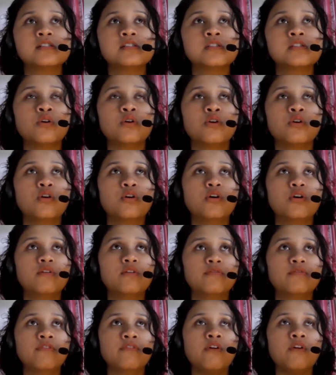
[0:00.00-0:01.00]
so
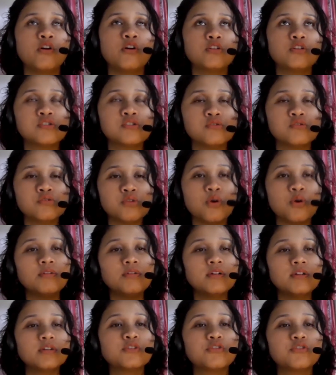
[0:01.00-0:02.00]
for
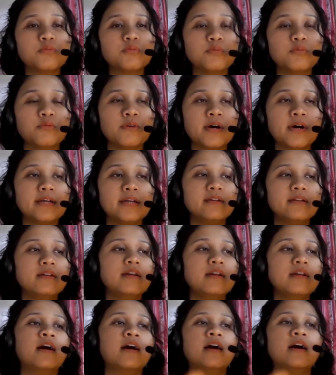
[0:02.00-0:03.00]
tutorial group one,
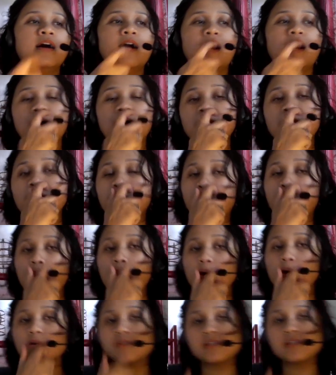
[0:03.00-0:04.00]
I will
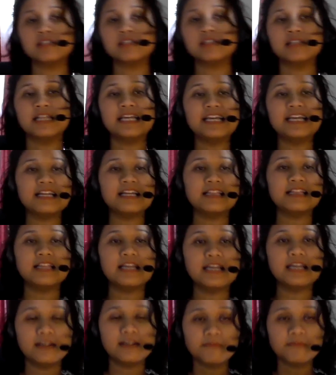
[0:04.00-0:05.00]
post the
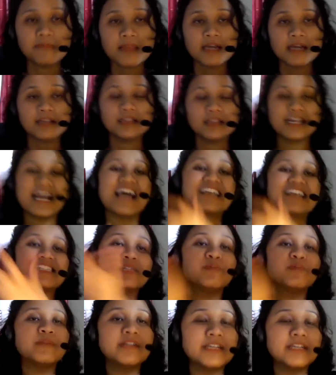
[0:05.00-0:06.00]
the the
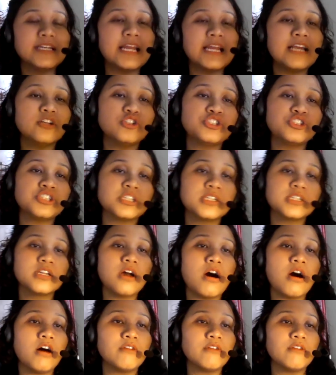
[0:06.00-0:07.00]
explanation
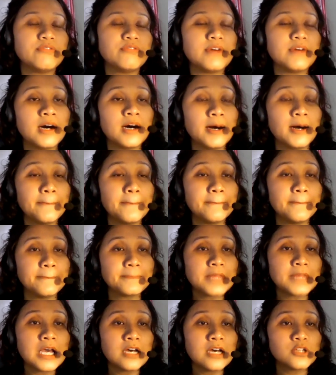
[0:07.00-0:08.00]
of
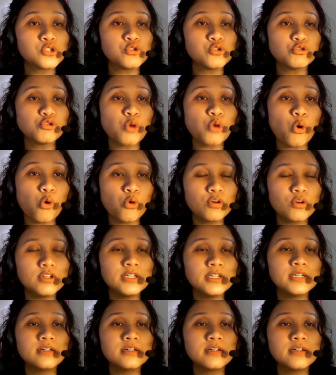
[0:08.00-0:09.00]
um,
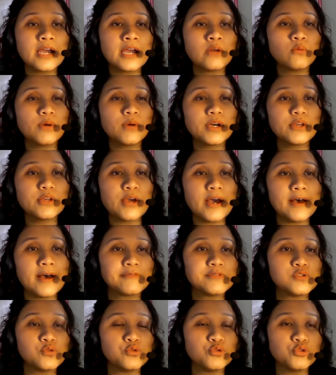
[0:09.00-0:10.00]
tutorial and what you
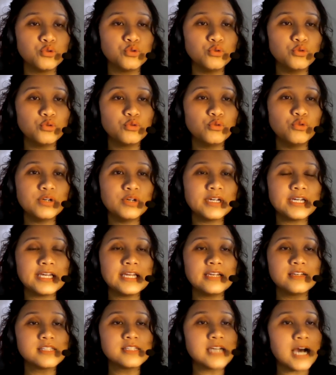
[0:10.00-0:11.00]
have to do
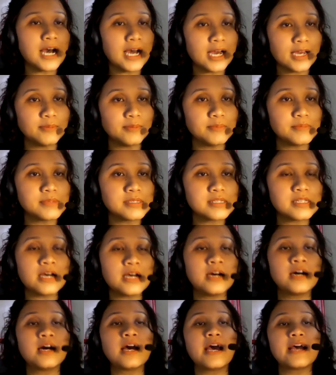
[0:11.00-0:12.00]
in times
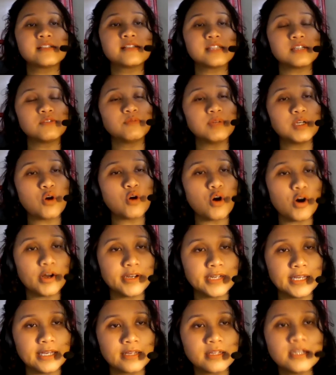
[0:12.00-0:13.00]
uh, as a
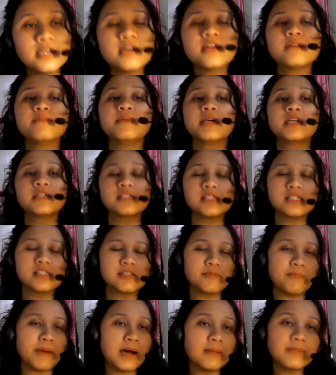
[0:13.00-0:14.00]
recording because it's
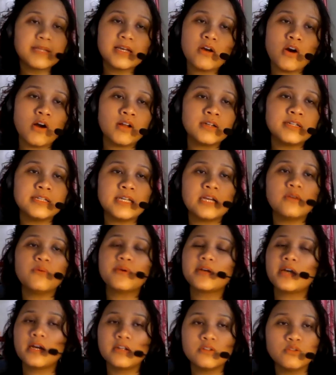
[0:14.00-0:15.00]
a public holiday we
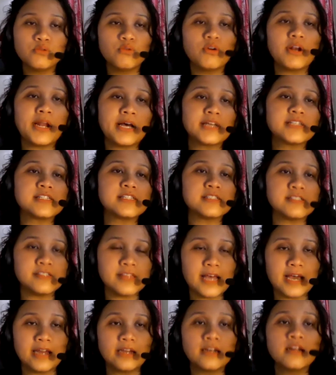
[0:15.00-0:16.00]
can't do classes
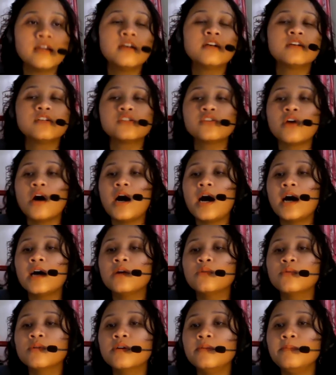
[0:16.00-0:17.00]
then so i
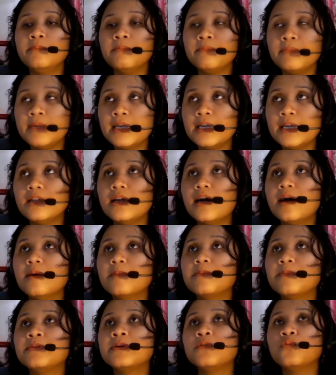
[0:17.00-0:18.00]
will meet
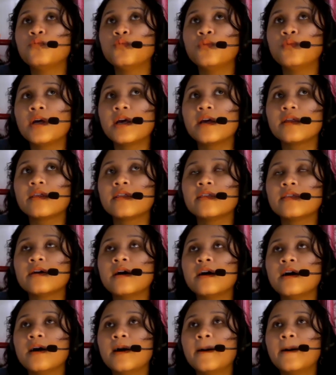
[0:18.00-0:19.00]
up with
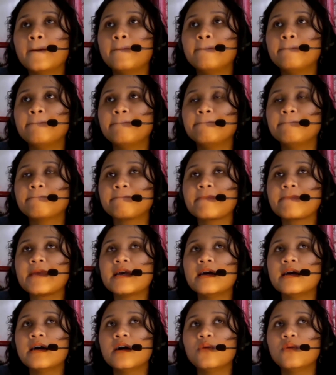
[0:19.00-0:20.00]
um,
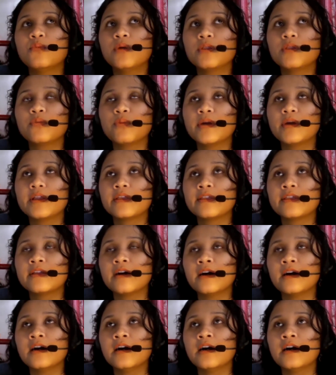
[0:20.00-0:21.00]
with with
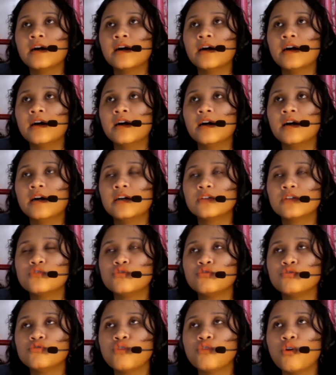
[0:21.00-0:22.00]
uh,
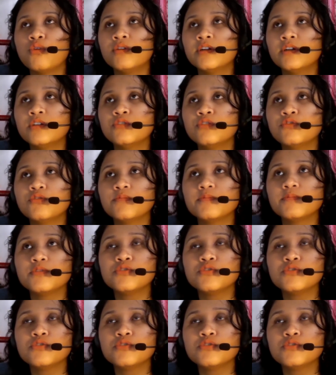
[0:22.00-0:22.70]
tutorial group